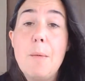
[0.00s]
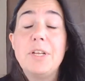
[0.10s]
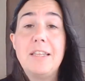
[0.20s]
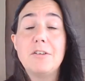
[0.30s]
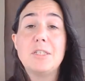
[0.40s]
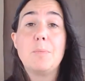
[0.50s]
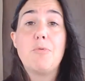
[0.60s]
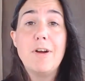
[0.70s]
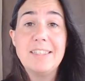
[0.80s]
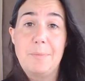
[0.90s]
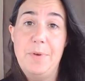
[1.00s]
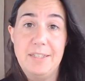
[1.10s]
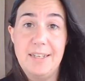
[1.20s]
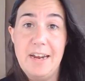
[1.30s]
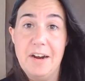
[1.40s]
But there's a
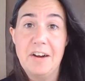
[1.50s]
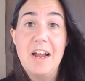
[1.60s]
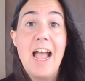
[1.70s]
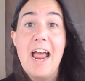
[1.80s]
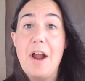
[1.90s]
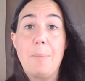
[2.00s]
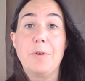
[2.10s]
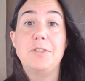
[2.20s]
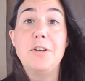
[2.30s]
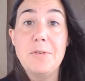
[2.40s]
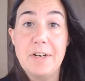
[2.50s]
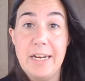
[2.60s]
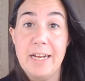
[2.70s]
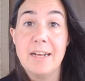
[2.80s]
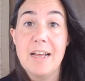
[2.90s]
precipice here, an
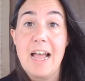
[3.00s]
opportunity